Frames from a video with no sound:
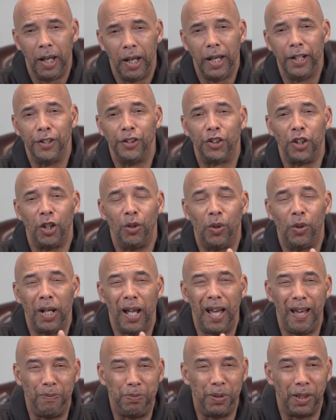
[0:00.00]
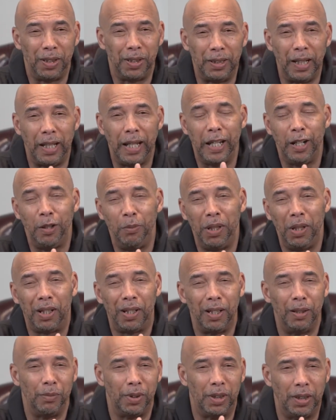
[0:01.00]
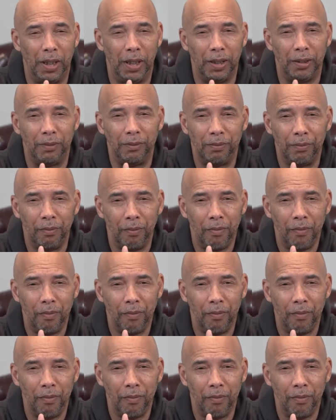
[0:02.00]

And so what happens? The enemy comes in